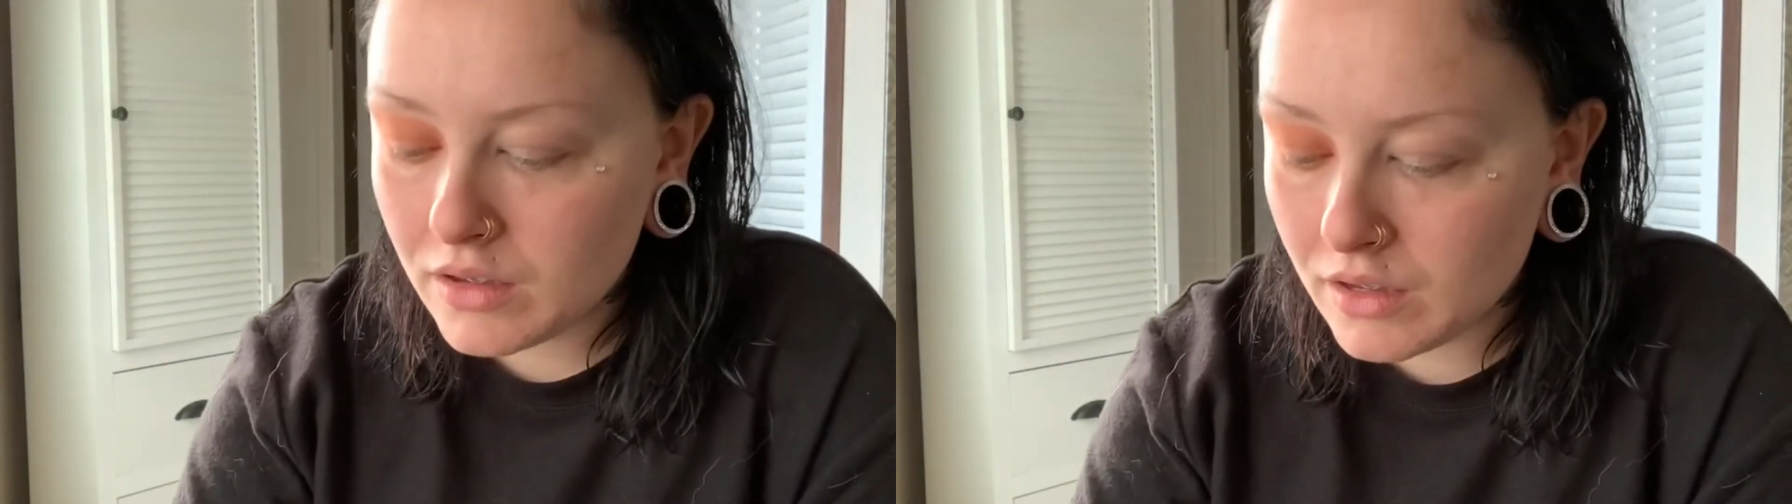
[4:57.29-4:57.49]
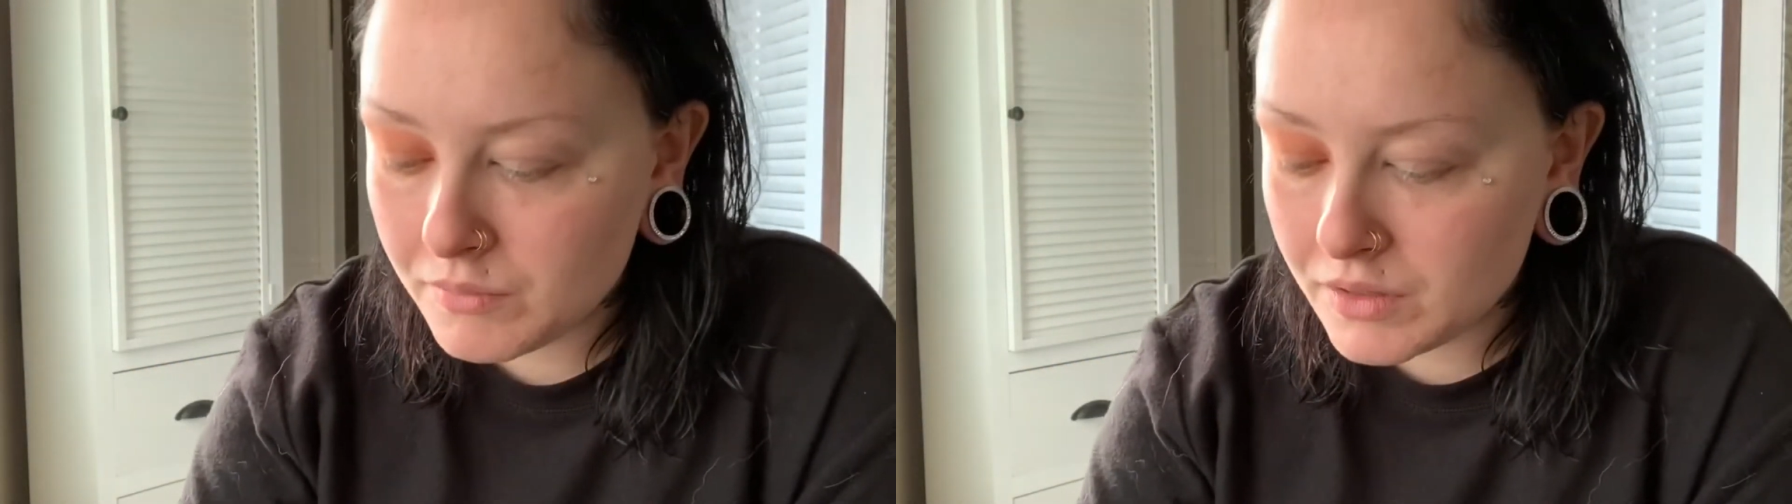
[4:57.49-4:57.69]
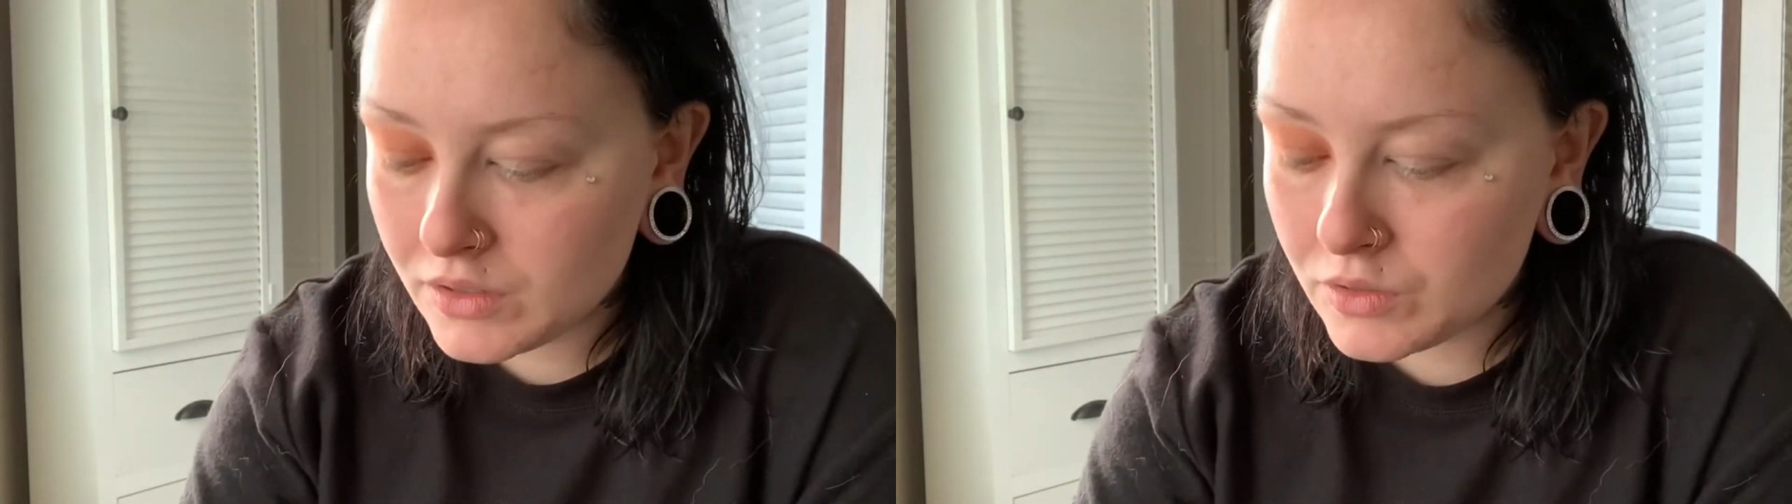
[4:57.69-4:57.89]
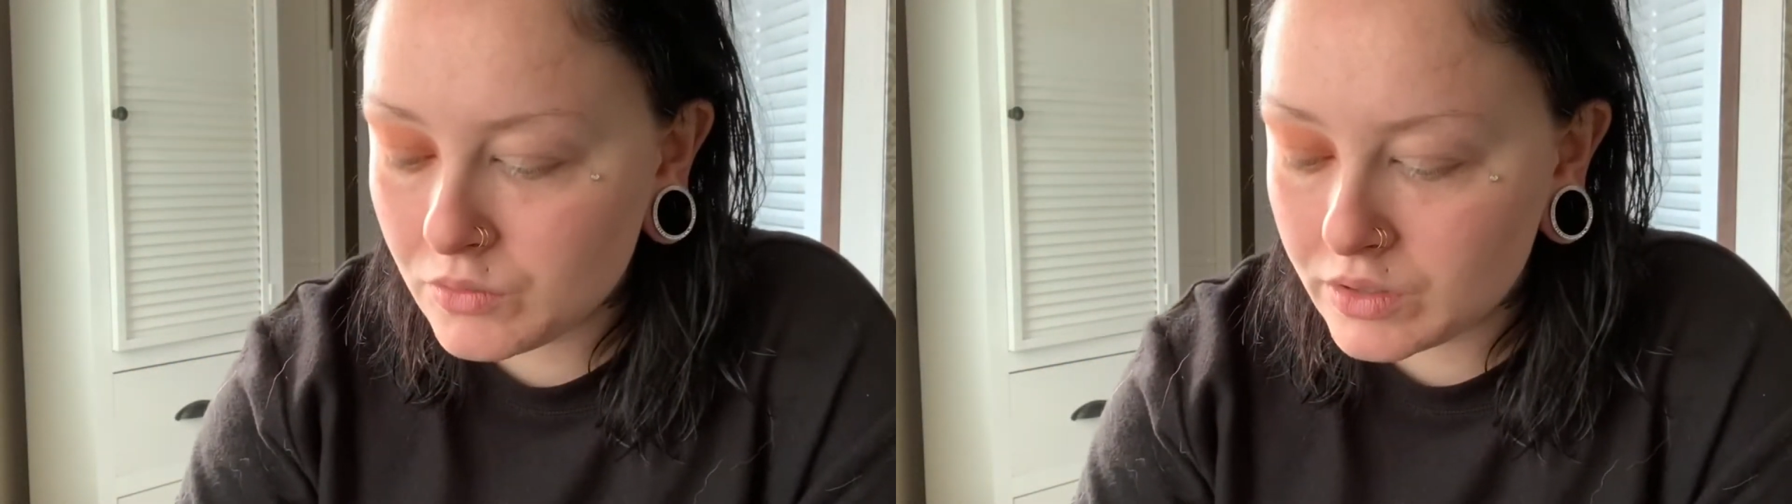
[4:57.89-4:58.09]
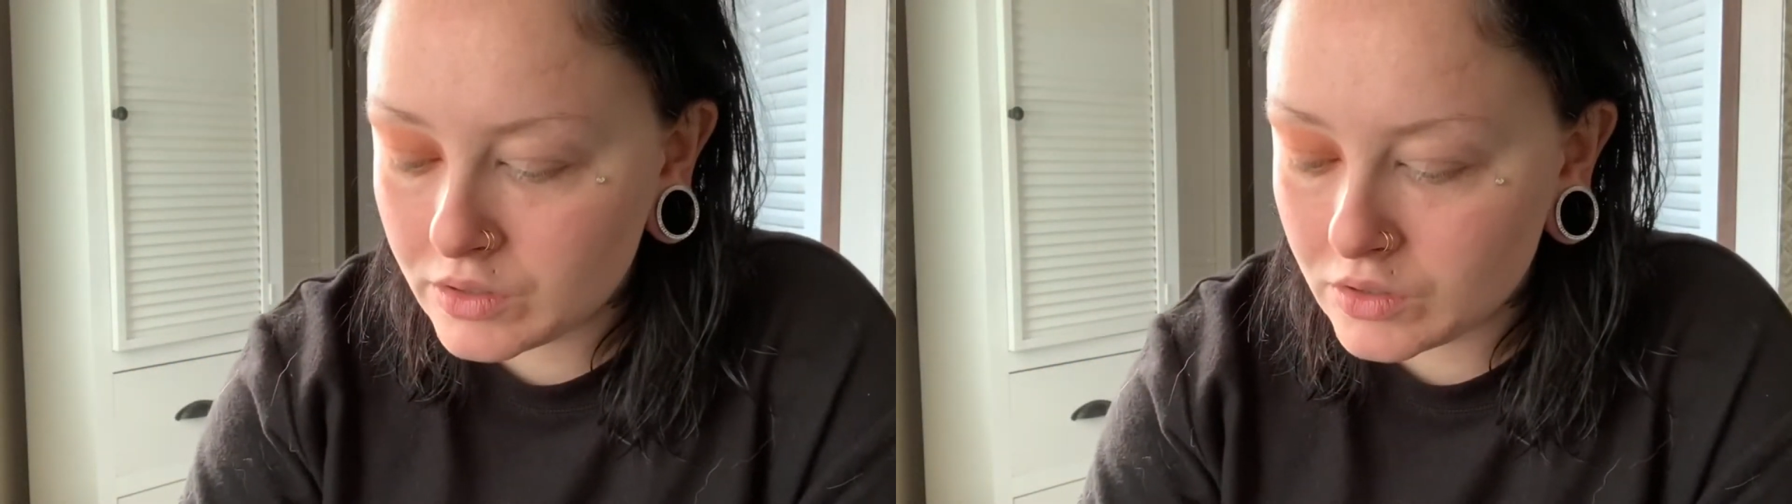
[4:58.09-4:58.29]
I'm going to do
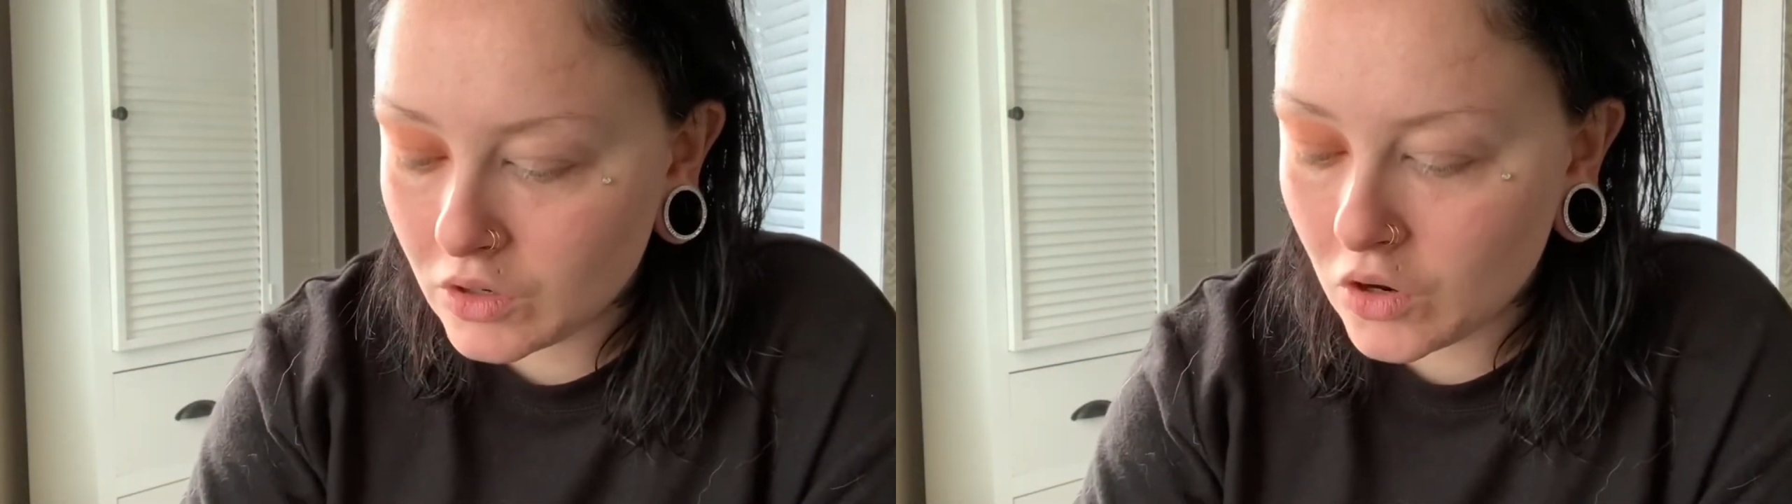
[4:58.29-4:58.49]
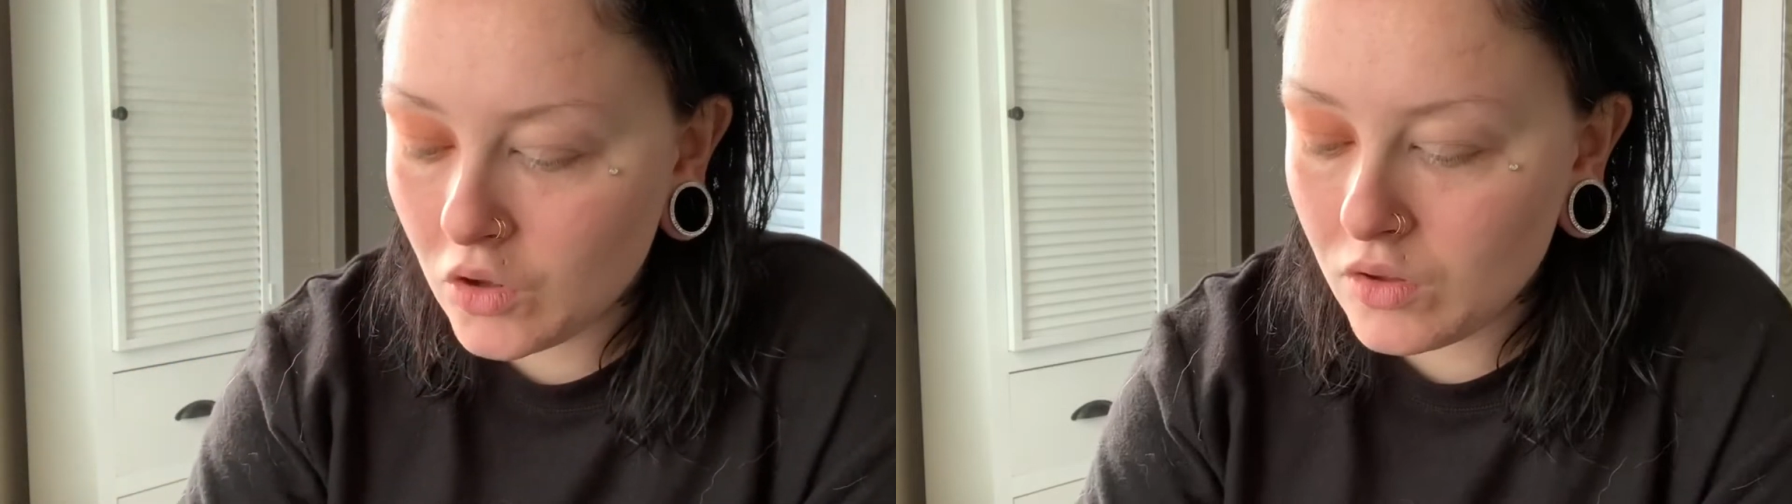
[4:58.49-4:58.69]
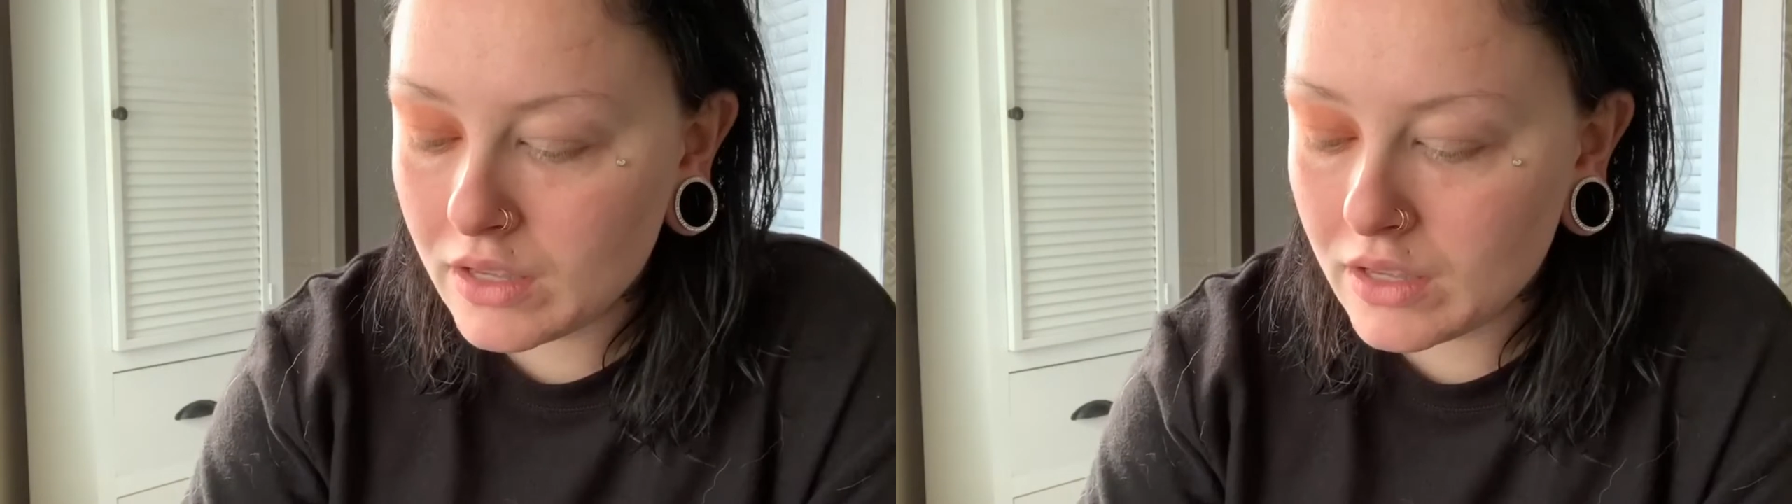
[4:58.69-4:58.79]
a circle